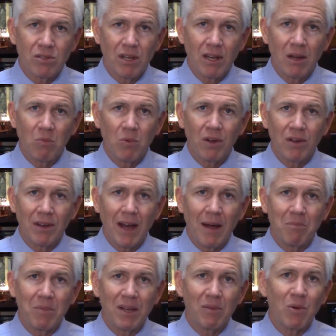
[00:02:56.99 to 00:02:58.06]
and it will
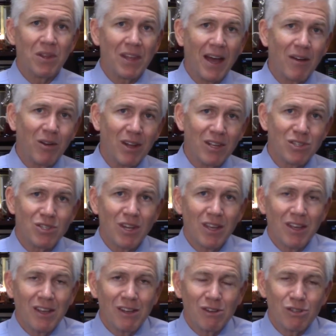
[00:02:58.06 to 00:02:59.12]
not be without its
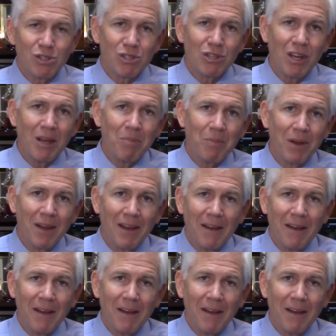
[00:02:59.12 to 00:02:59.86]
steep